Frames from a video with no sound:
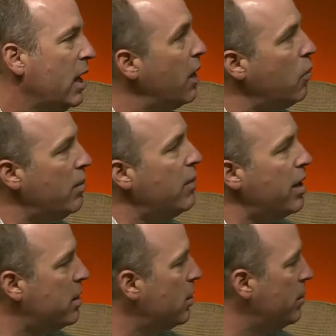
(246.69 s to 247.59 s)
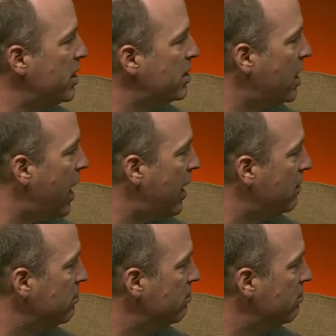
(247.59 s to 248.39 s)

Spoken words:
I want my thermostat